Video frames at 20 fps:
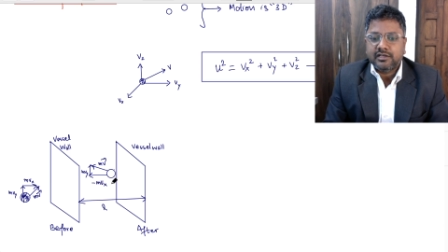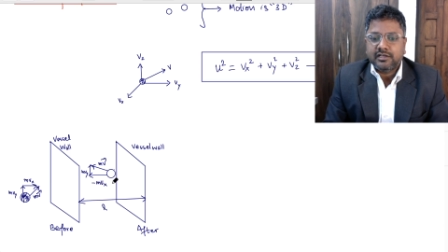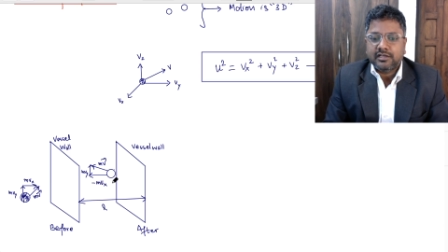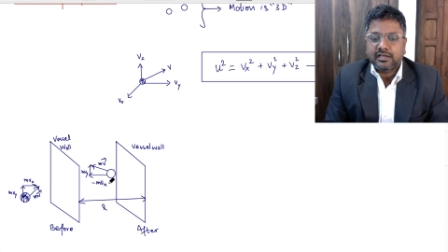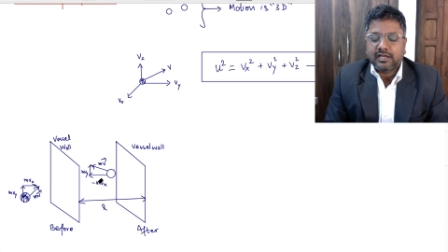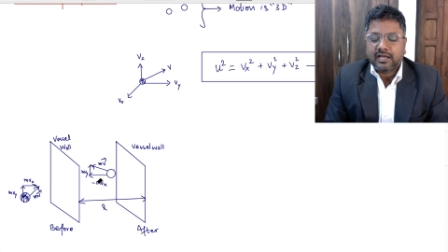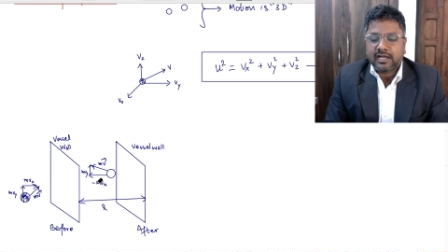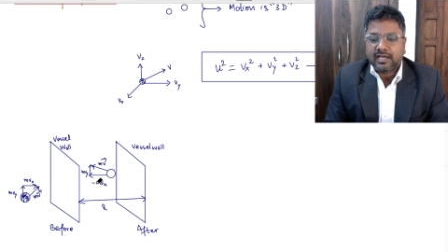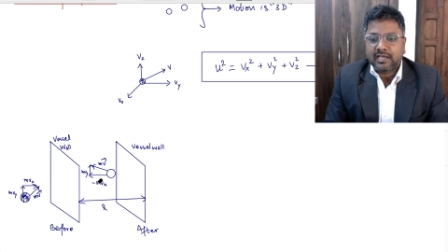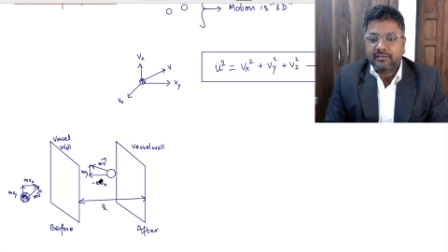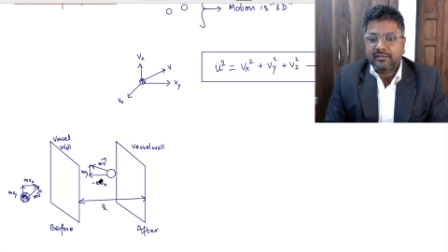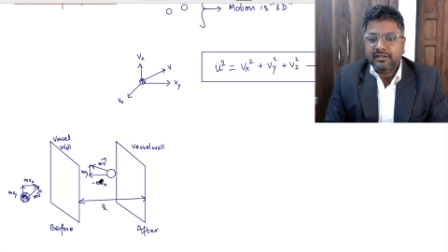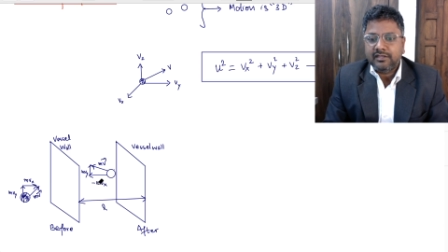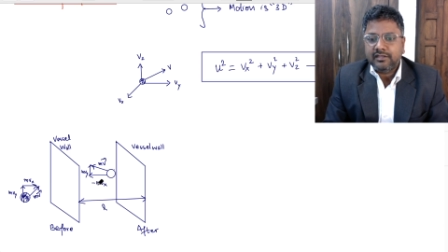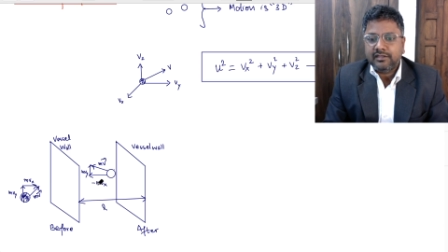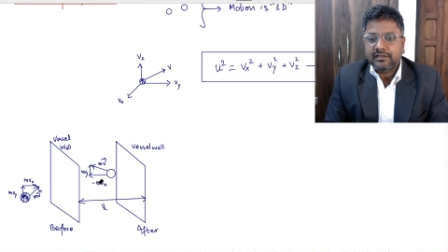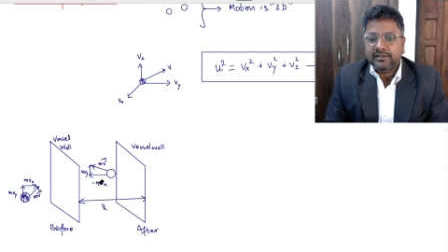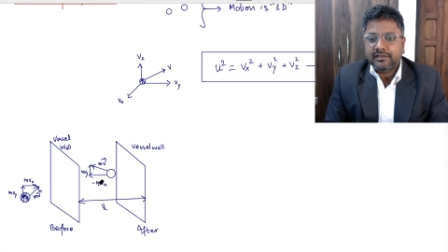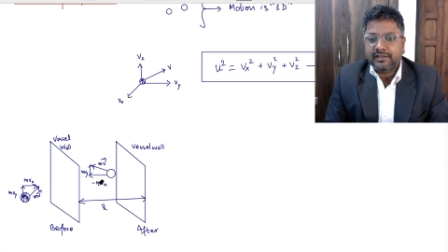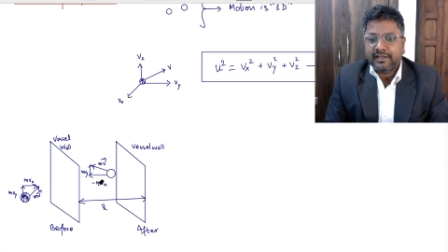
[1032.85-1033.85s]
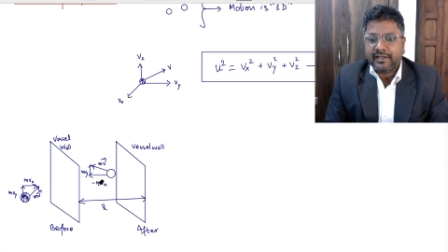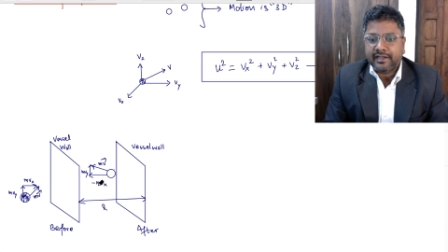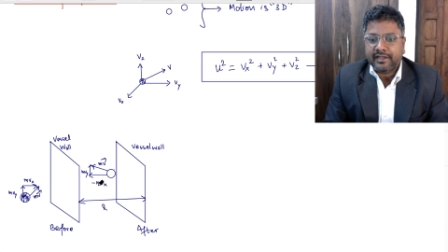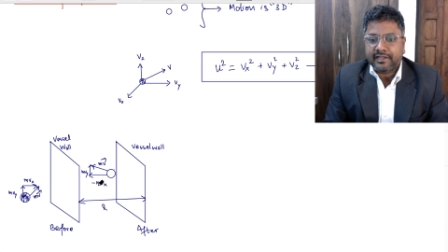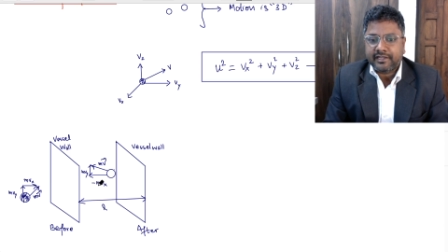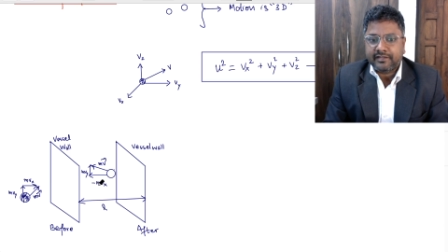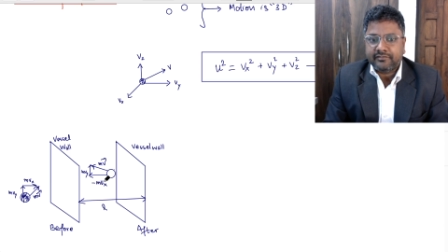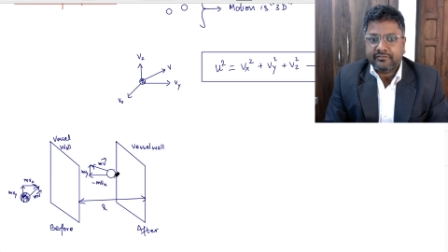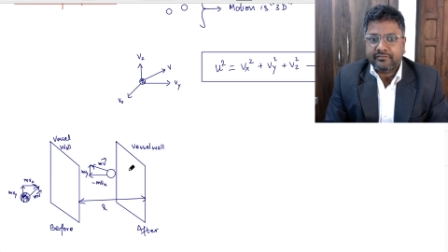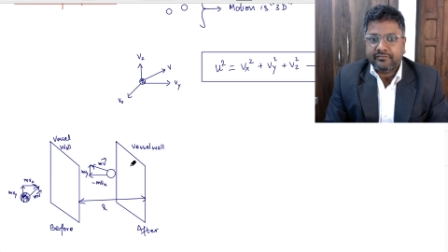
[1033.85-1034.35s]

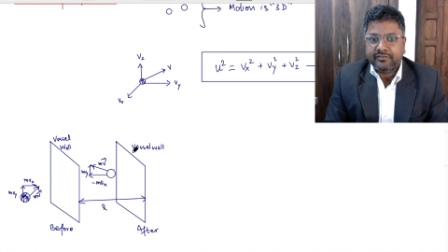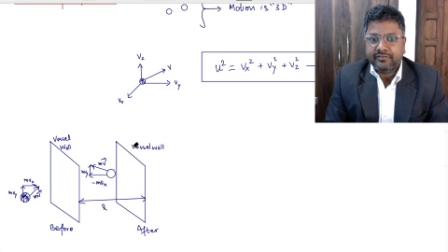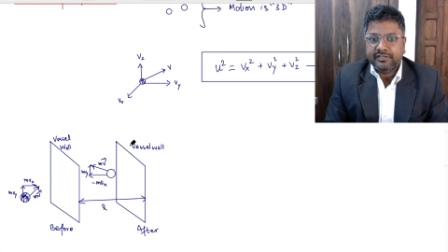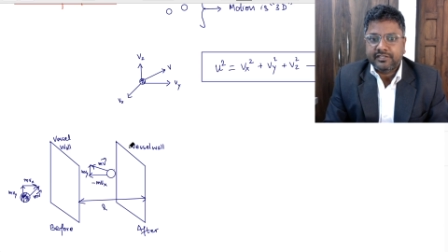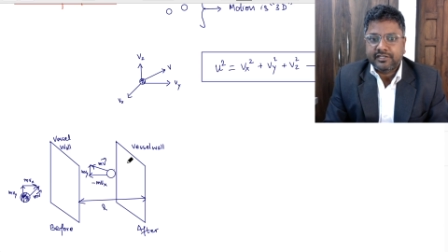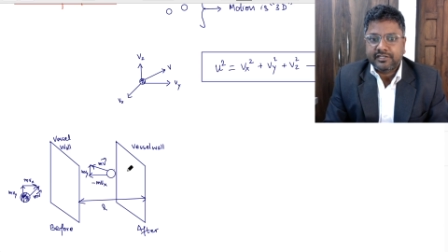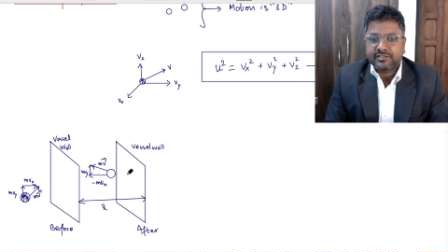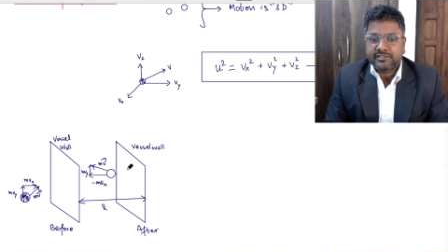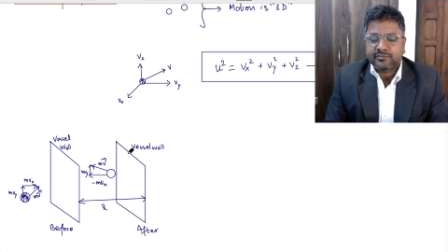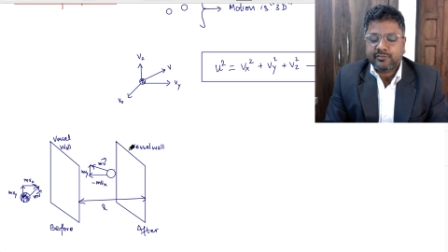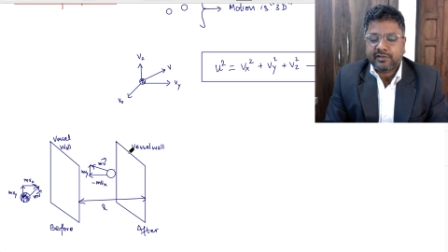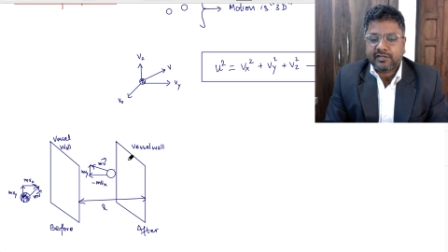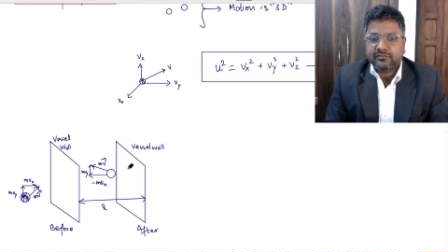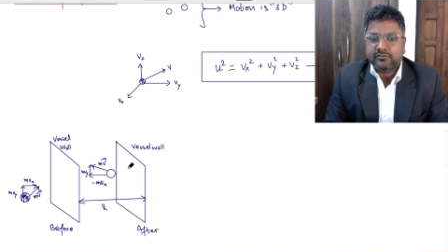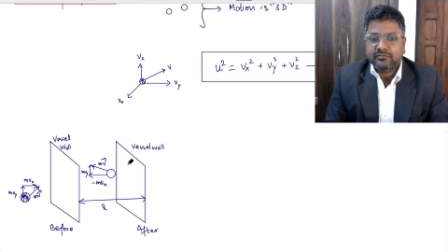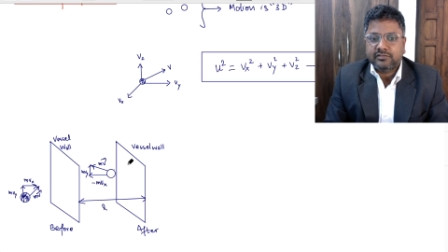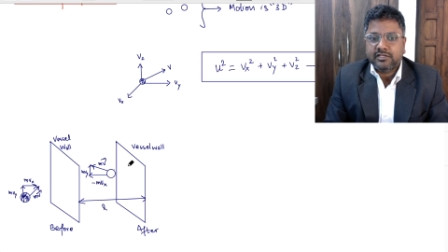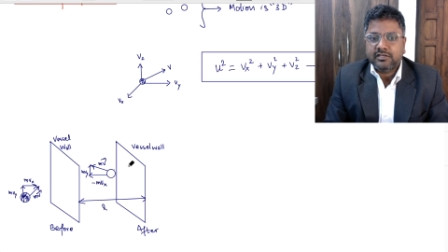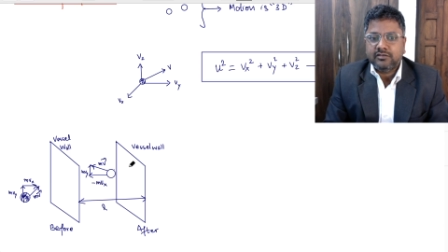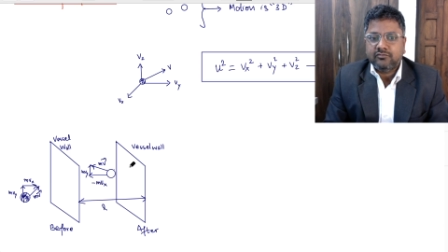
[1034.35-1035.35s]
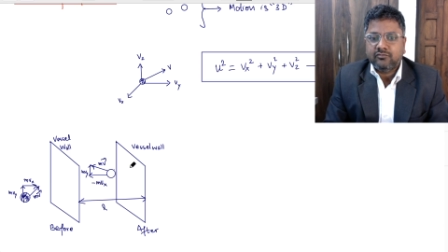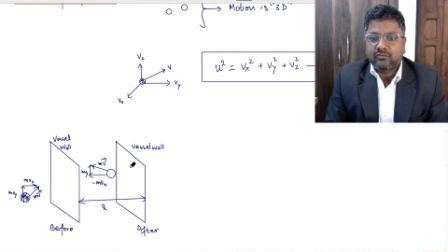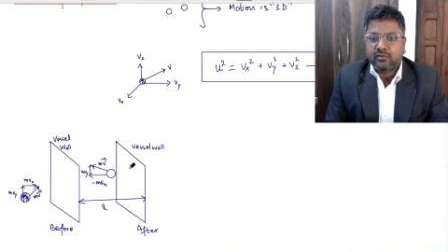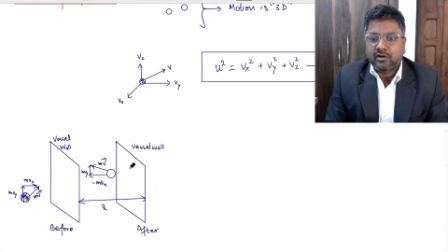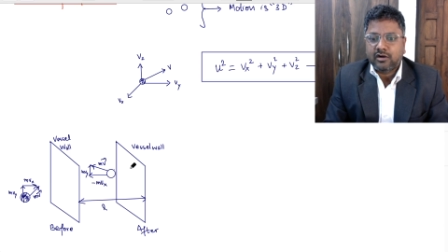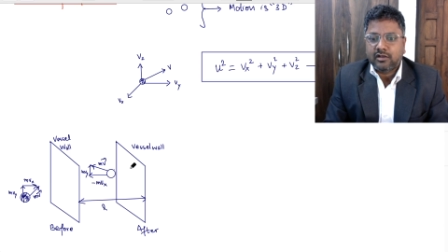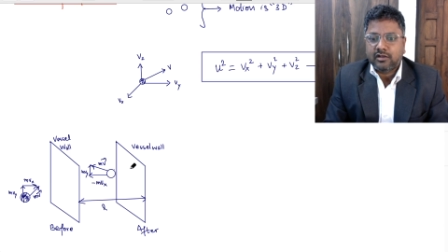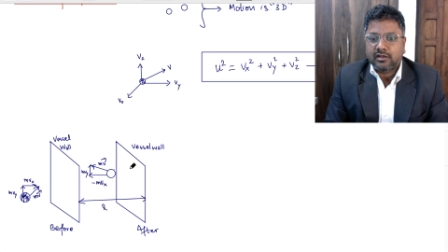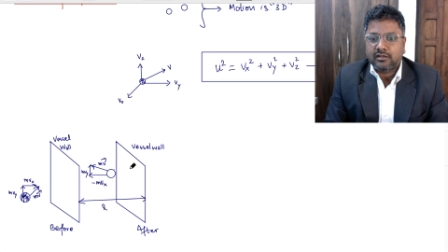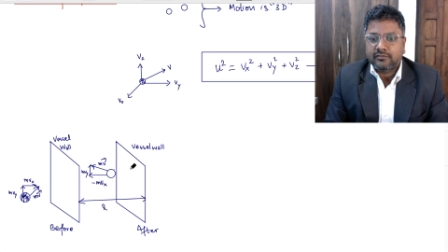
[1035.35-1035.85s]
negative with respect to the
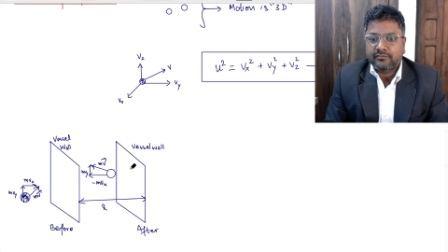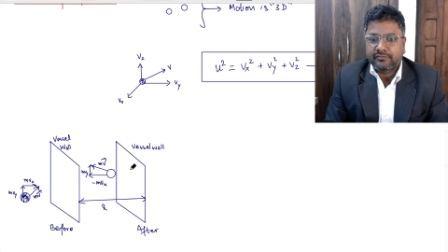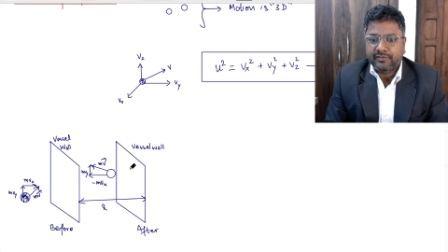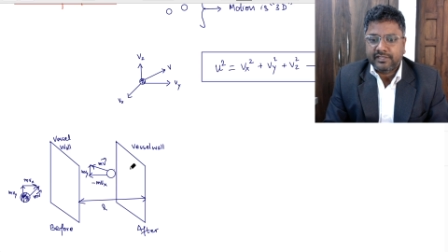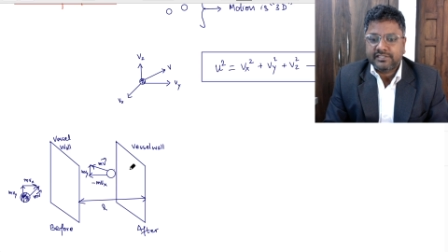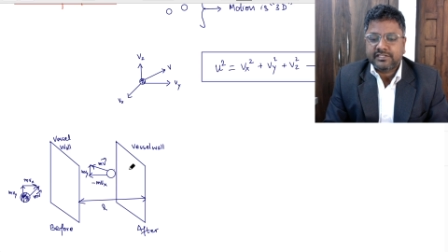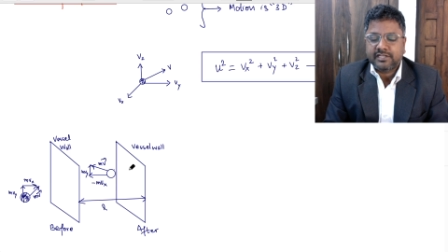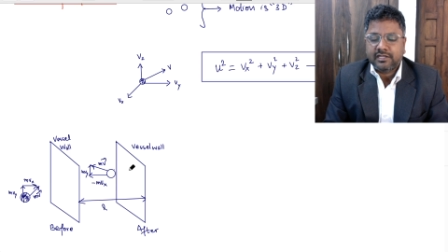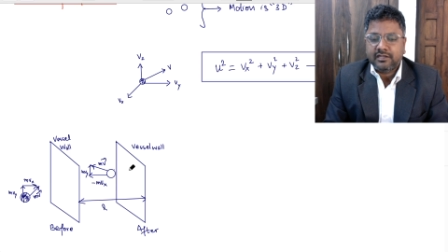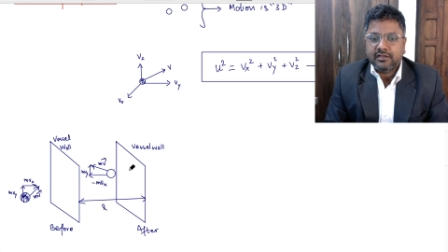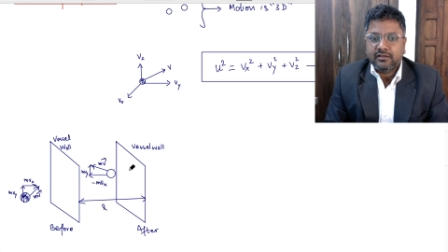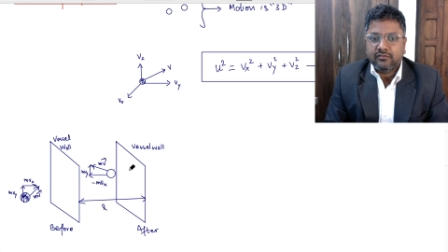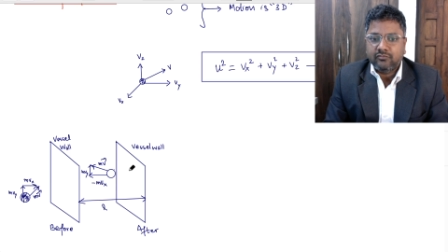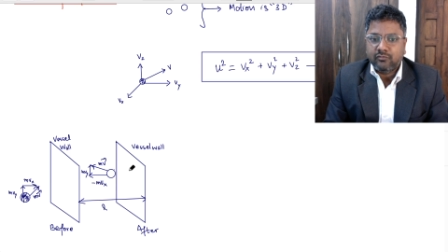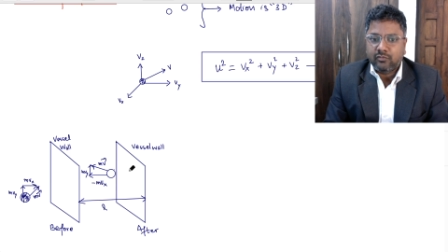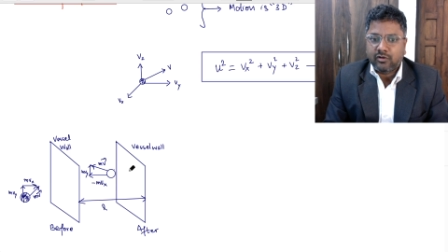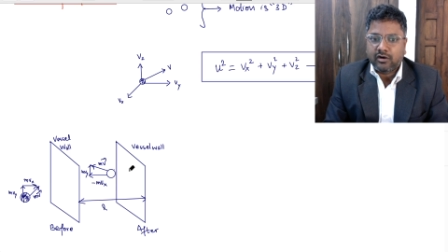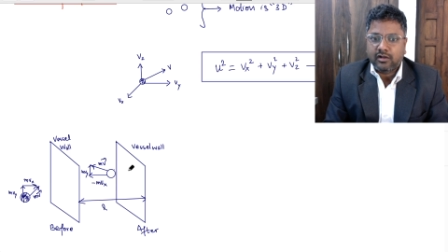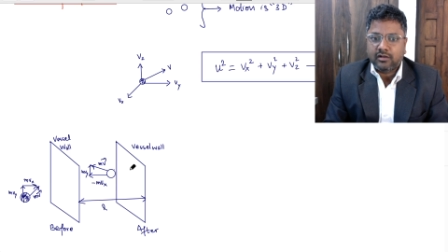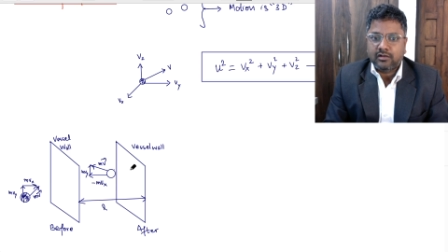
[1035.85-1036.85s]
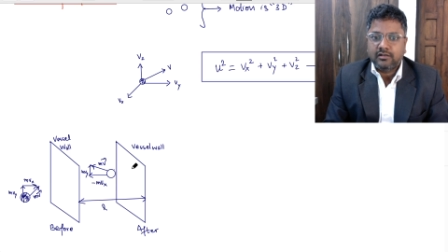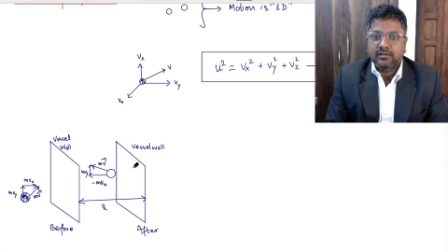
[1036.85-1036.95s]
wall, vessel wall.